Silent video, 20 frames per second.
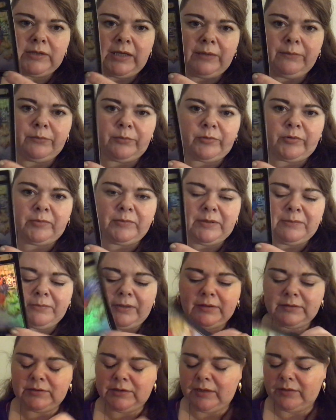came from them
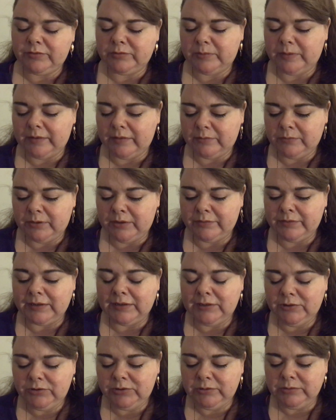past lives, whatever
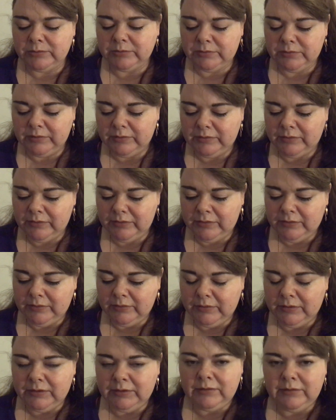issues.
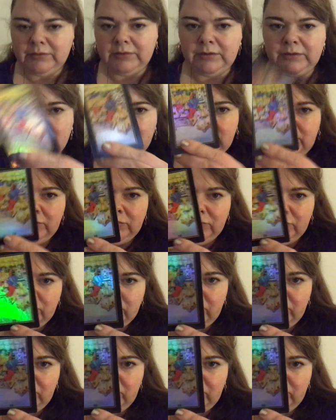You know, the door's